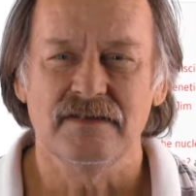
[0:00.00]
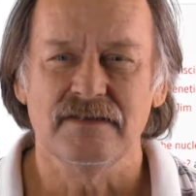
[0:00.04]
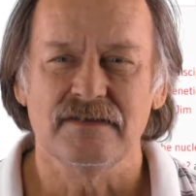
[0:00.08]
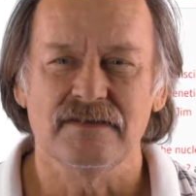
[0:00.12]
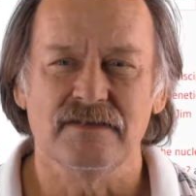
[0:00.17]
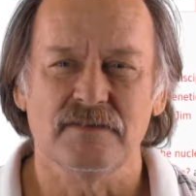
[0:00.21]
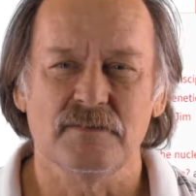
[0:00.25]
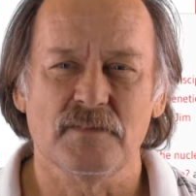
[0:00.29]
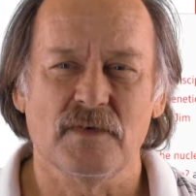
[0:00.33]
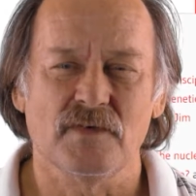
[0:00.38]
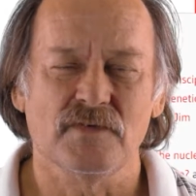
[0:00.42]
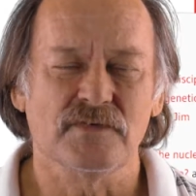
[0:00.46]

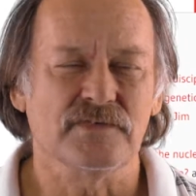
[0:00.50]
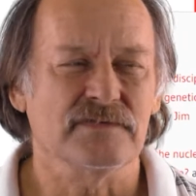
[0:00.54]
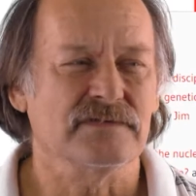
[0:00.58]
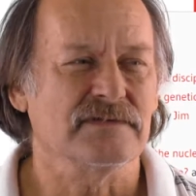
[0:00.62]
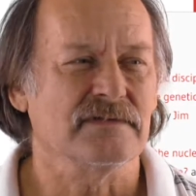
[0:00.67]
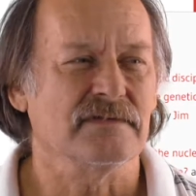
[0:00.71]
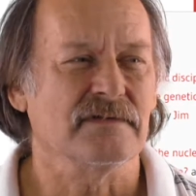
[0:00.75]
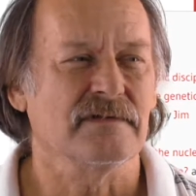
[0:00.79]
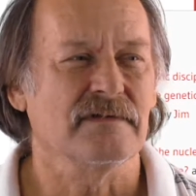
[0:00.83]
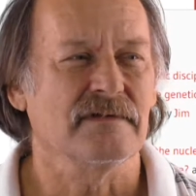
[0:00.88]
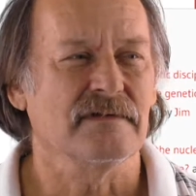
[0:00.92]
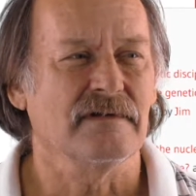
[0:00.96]
The most
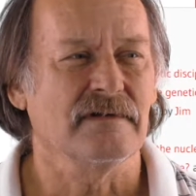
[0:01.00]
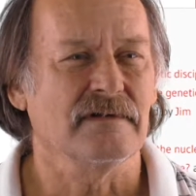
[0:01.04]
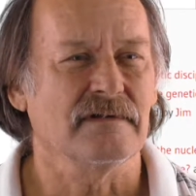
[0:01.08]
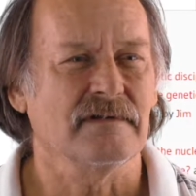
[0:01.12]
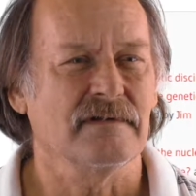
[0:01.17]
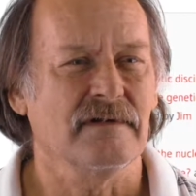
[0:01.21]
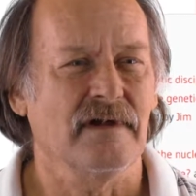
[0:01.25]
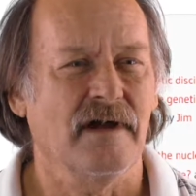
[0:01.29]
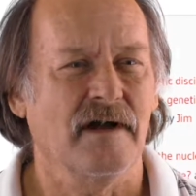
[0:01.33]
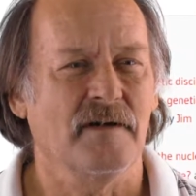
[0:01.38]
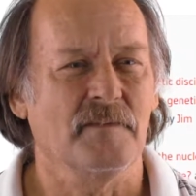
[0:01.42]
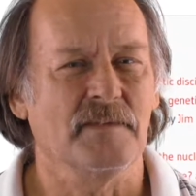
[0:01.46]

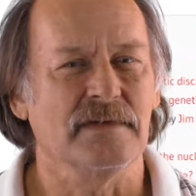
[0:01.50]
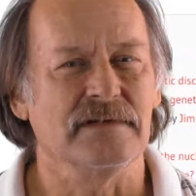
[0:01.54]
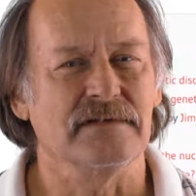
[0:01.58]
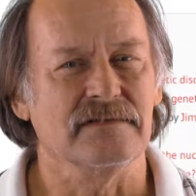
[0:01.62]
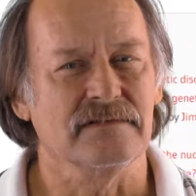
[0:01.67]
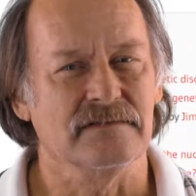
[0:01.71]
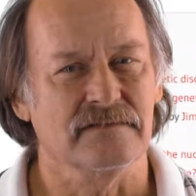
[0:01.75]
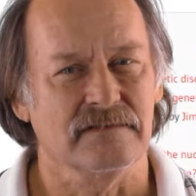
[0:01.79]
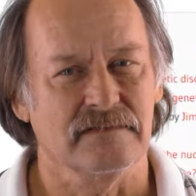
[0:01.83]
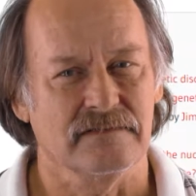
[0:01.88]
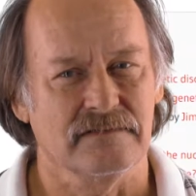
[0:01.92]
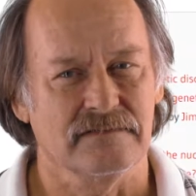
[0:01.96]

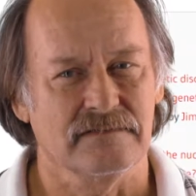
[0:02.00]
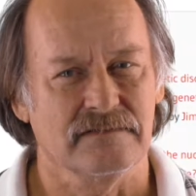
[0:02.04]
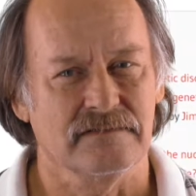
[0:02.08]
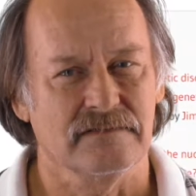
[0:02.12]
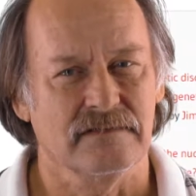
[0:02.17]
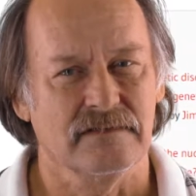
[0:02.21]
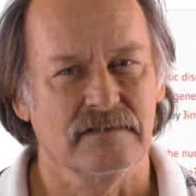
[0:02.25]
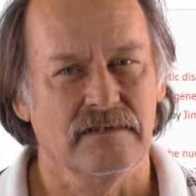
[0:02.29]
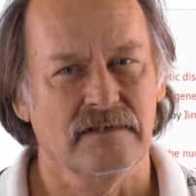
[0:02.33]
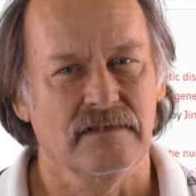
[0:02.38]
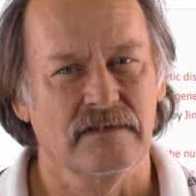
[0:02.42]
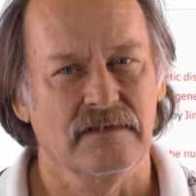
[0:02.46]
common
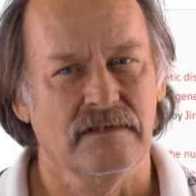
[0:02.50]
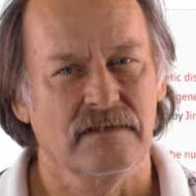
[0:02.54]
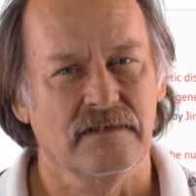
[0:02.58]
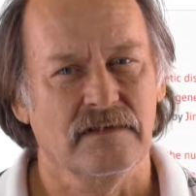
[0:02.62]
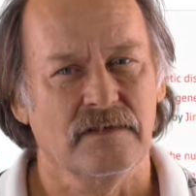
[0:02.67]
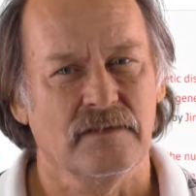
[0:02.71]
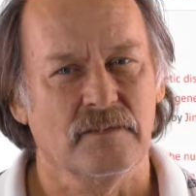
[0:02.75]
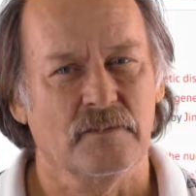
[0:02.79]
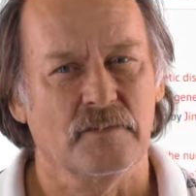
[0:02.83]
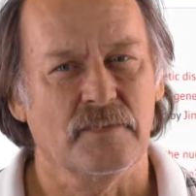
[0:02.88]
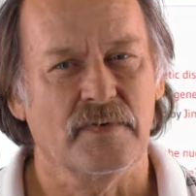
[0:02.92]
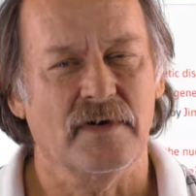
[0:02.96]

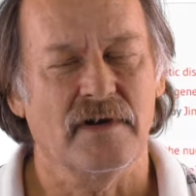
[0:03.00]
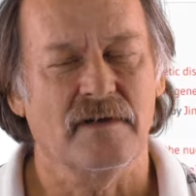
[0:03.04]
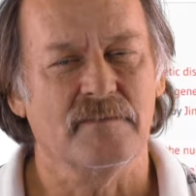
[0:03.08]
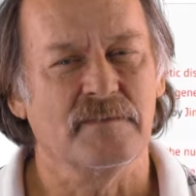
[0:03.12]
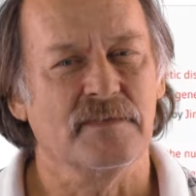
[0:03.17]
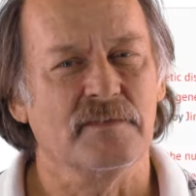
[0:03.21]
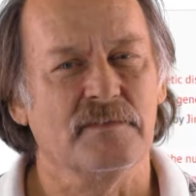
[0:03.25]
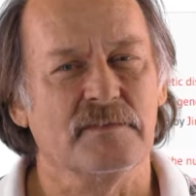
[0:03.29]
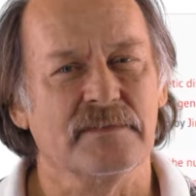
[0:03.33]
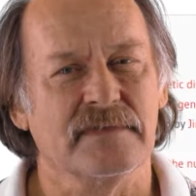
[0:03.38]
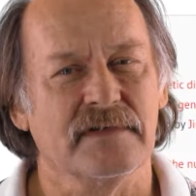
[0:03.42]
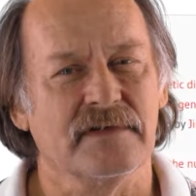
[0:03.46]

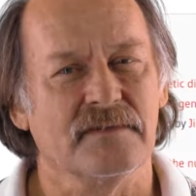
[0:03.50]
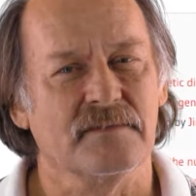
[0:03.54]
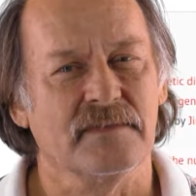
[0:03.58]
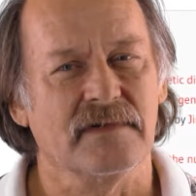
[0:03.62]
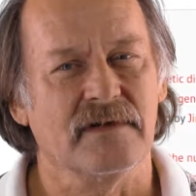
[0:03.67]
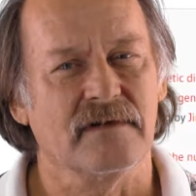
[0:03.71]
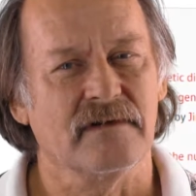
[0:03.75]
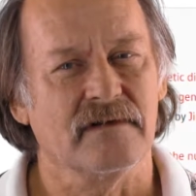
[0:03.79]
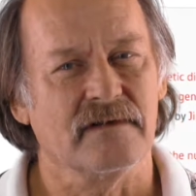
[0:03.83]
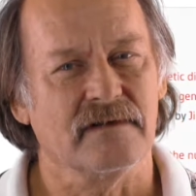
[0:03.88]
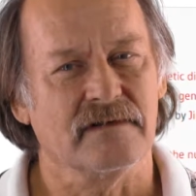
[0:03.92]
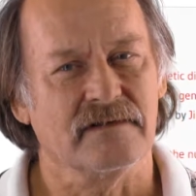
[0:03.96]
problem in
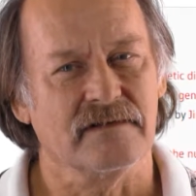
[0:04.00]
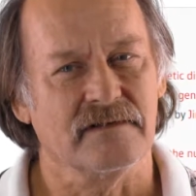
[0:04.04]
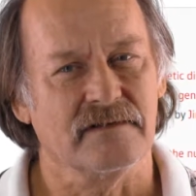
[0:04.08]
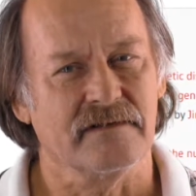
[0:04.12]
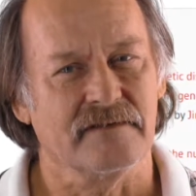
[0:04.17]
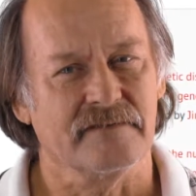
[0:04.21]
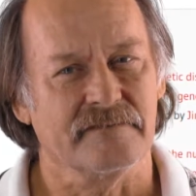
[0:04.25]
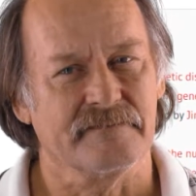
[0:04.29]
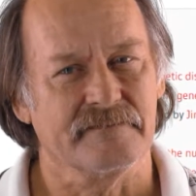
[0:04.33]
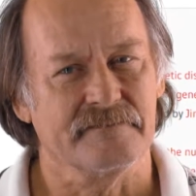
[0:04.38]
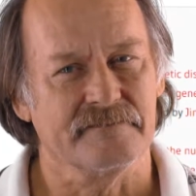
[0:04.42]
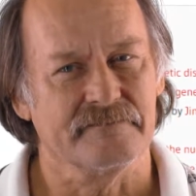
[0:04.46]
America
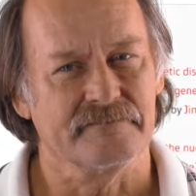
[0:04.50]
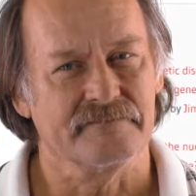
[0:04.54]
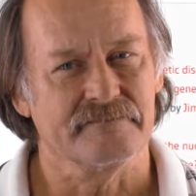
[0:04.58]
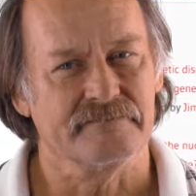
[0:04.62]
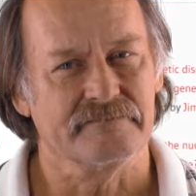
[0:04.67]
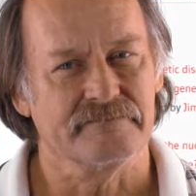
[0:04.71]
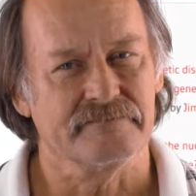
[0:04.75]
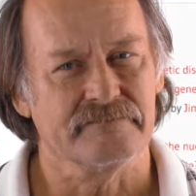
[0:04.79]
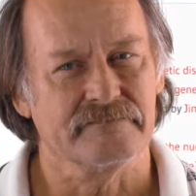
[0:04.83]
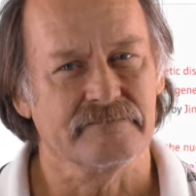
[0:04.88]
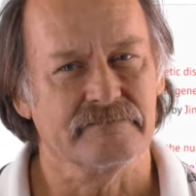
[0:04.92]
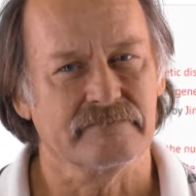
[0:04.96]

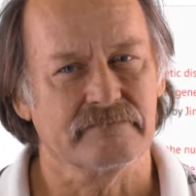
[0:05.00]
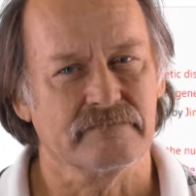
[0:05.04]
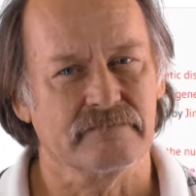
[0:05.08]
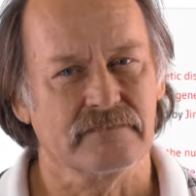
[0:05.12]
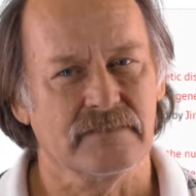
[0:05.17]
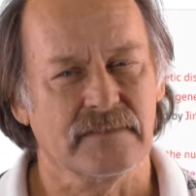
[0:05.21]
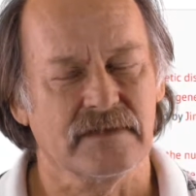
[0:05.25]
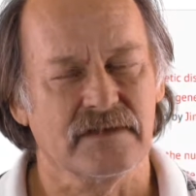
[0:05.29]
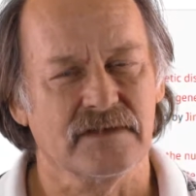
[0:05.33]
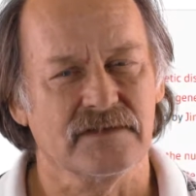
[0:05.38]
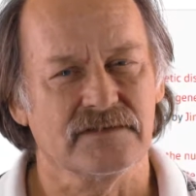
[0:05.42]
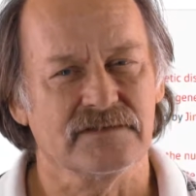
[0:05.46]

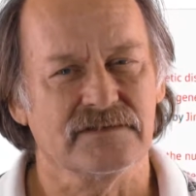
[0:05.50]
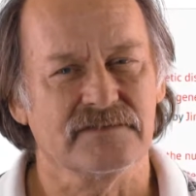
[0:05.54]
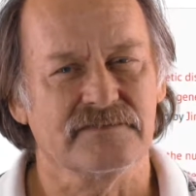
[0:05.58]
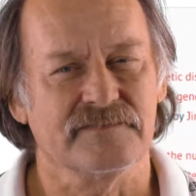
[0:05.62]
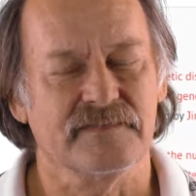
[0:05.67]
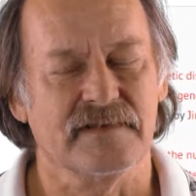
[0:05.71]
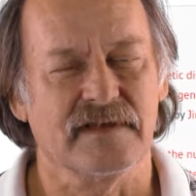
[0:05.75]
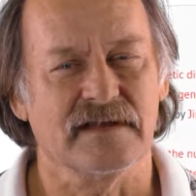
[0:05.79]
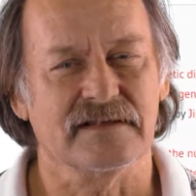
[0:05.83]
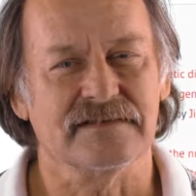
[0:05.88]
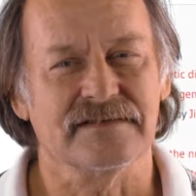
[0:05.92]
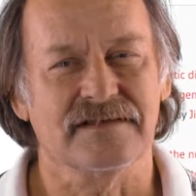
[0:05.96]
is the
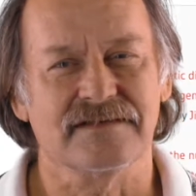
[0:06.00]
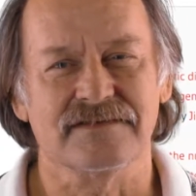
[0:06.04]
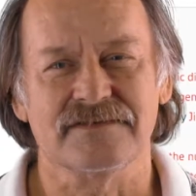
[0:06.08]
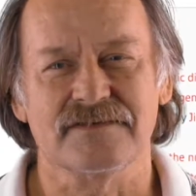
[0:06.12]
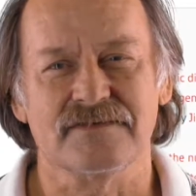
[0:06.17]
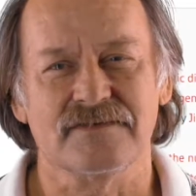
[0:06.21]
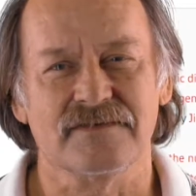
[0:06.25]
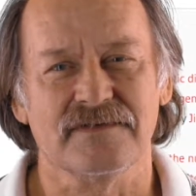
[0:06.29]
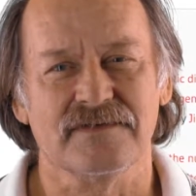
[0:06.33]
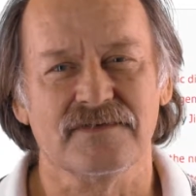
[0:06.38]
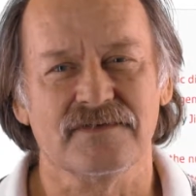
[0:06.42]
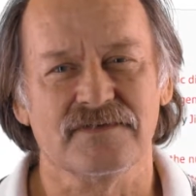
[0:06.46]
fact that
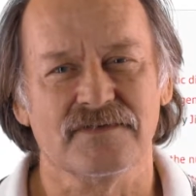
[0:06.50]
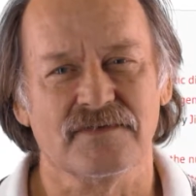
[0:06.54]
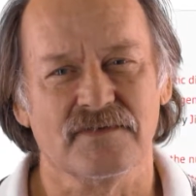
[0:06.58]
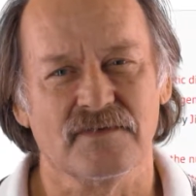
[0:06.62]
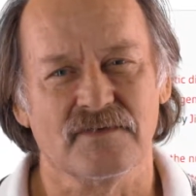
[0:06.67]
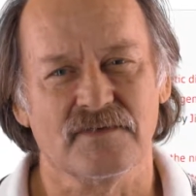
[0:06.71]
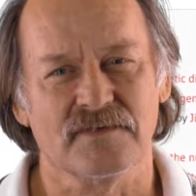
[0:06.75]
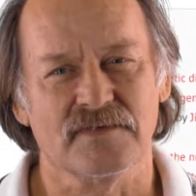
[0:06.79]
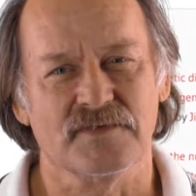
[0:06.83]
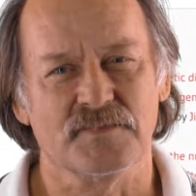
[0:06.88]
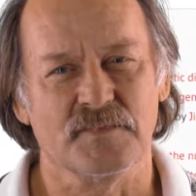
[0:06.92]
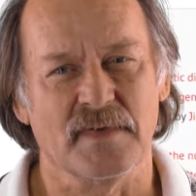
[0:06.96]
there is no
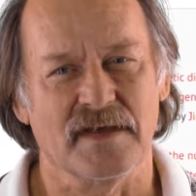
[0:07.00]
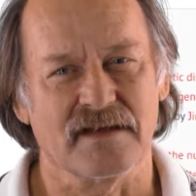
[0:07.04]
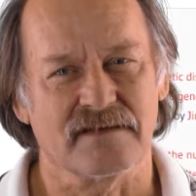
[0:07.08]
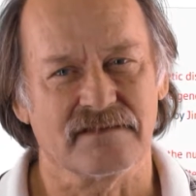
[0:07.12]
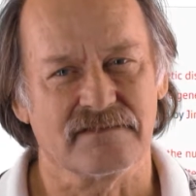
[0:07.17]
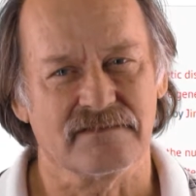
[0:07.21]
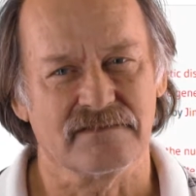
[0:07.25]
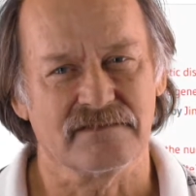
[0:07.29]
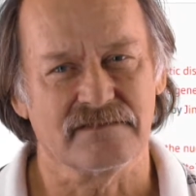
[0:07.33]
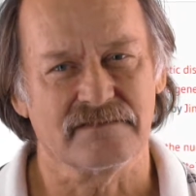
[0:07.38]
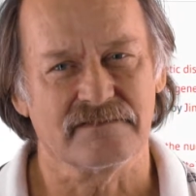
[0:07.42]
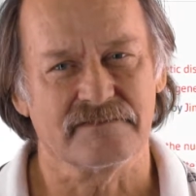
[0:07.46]

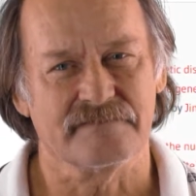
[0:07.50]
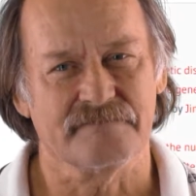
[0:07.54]
respect.